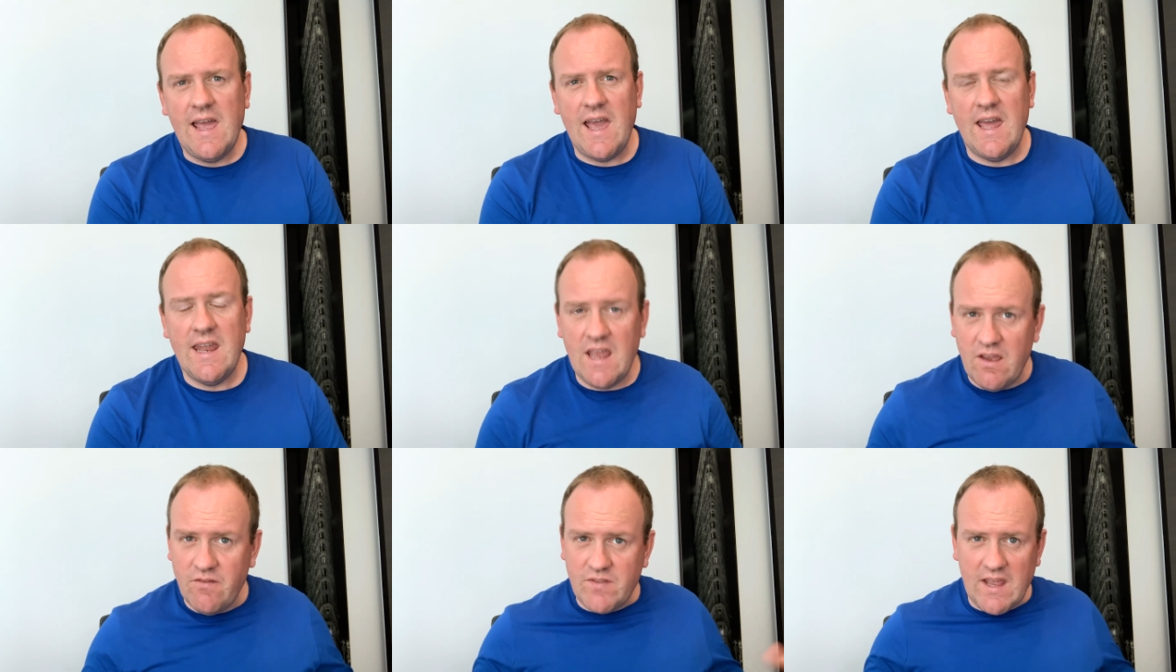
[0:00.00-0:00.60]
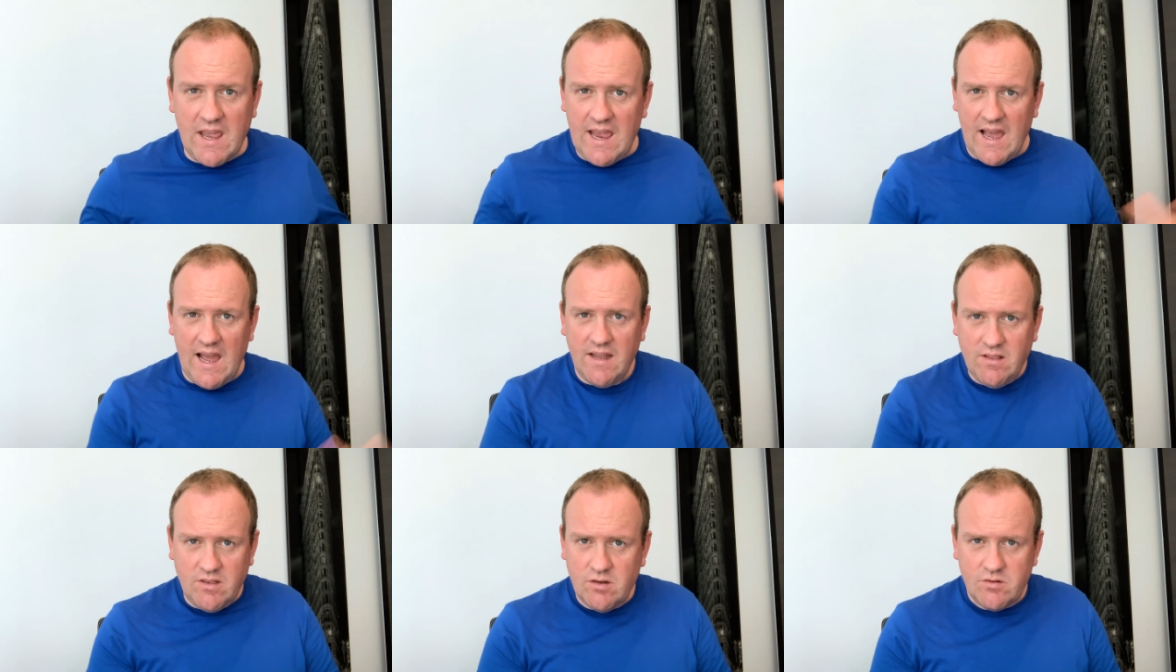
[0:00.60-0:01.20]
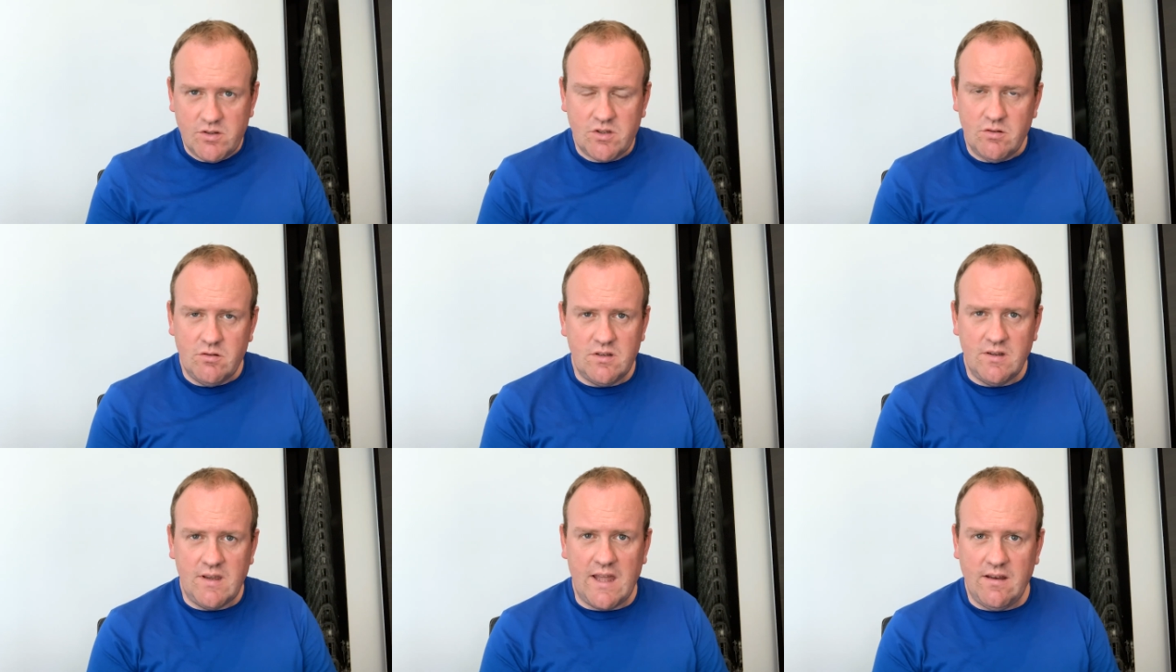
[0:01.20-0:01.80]
And if they add those
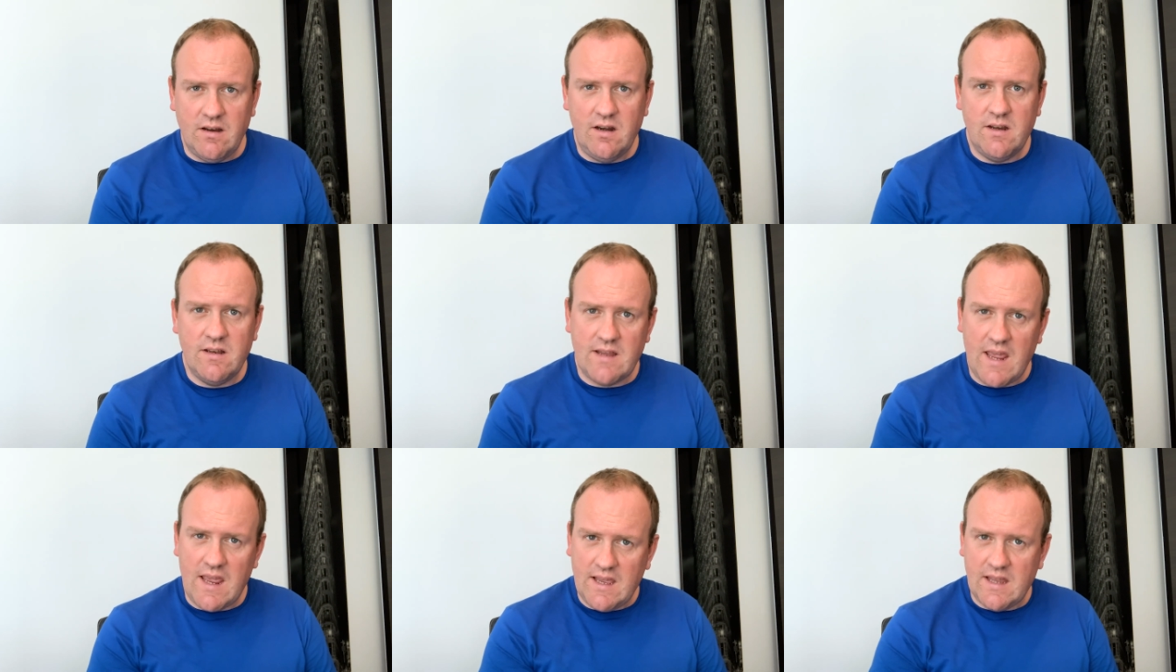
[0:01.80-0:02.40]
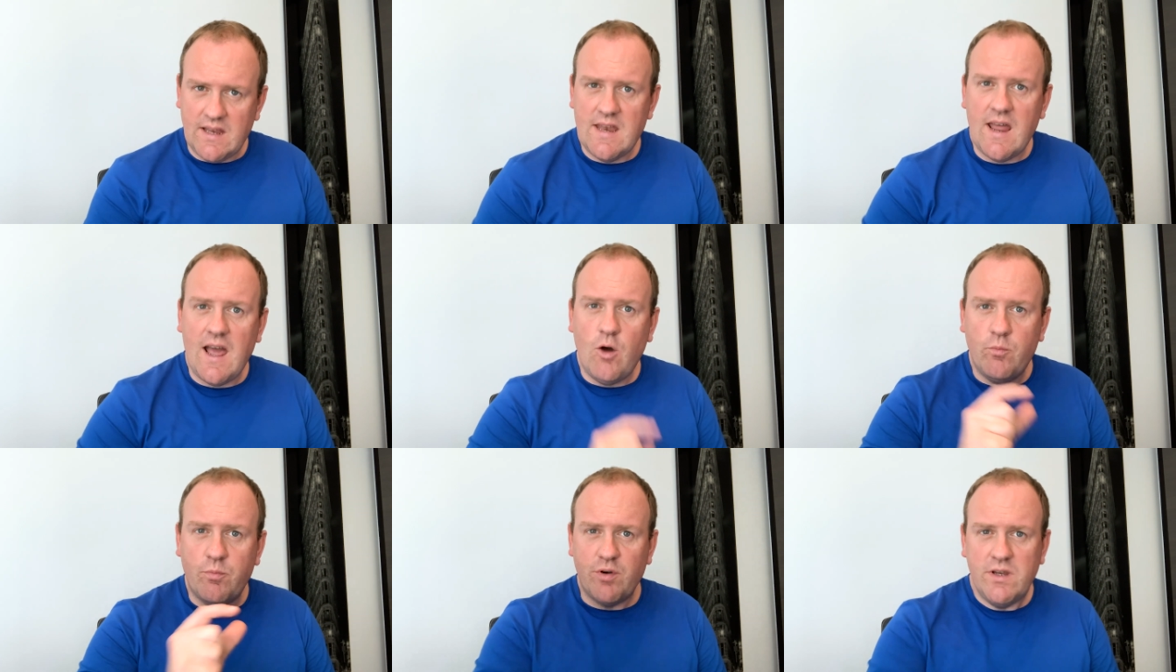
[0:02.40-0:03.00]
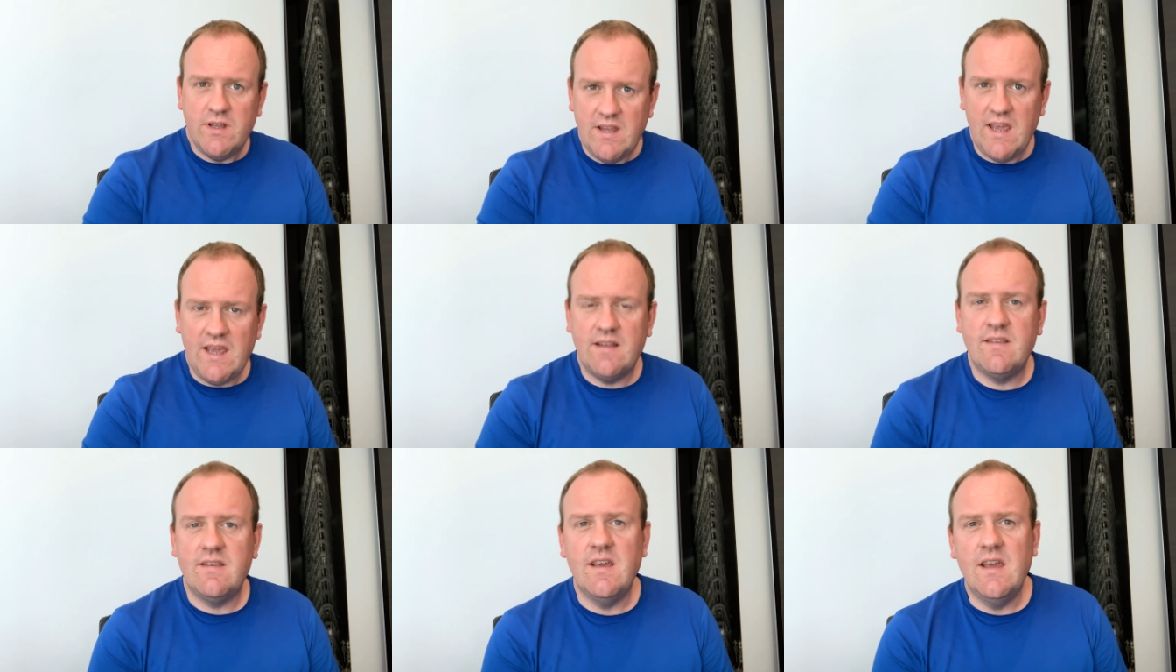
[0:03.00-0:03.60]
two together, they can now
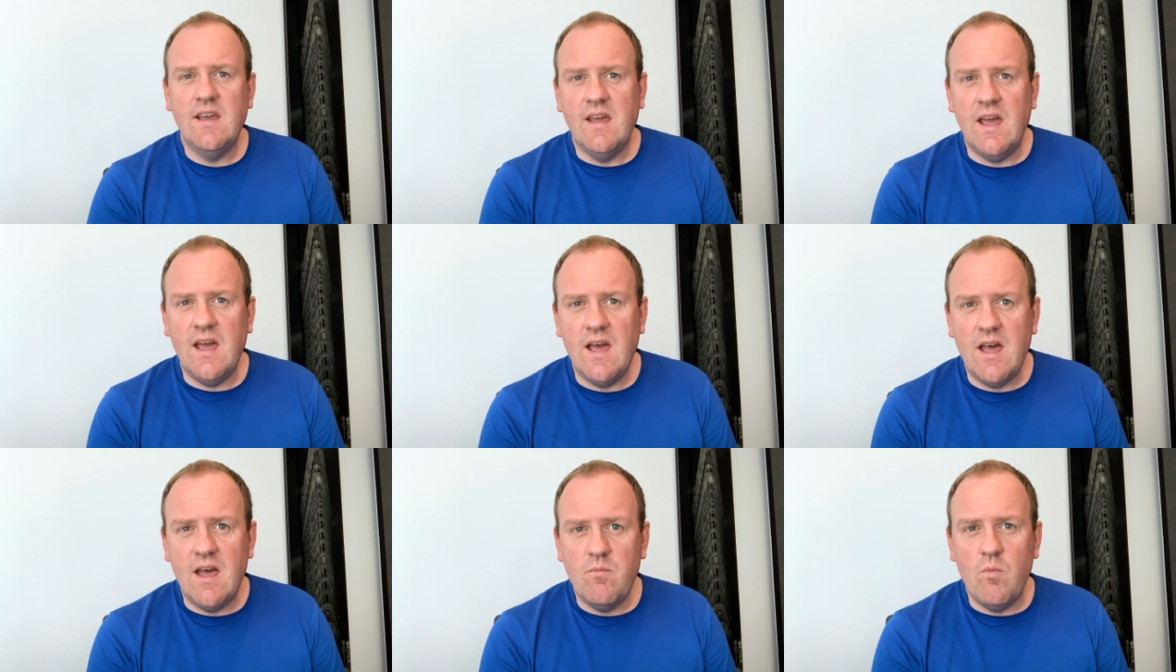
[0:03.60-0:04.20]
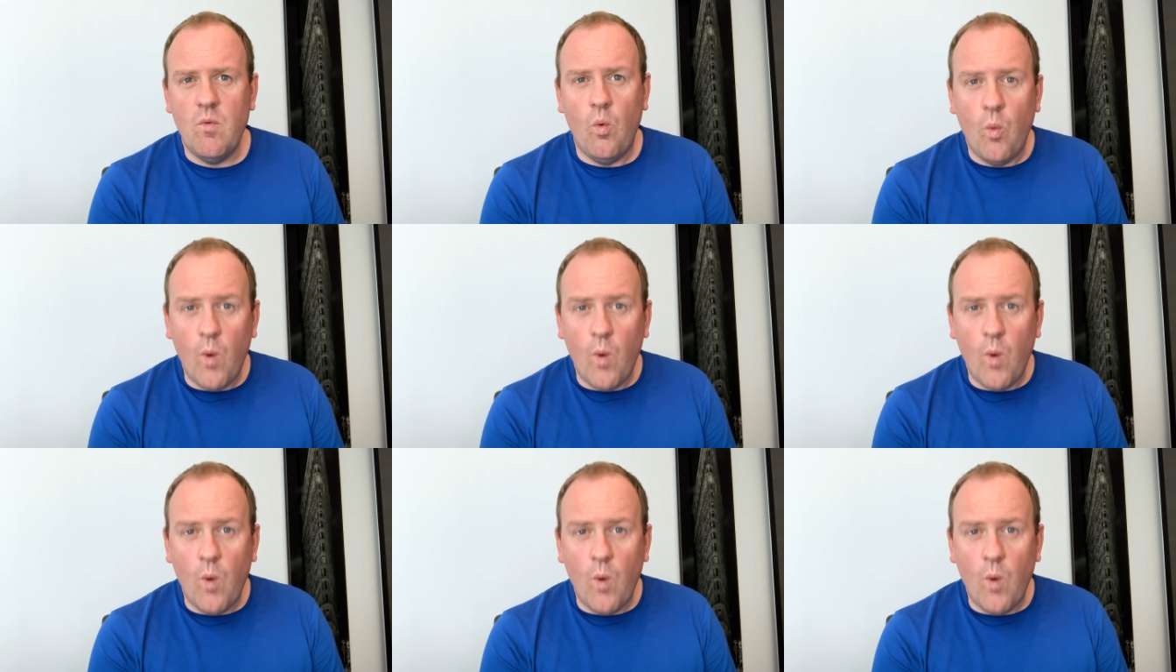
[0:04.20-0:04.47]
predict um,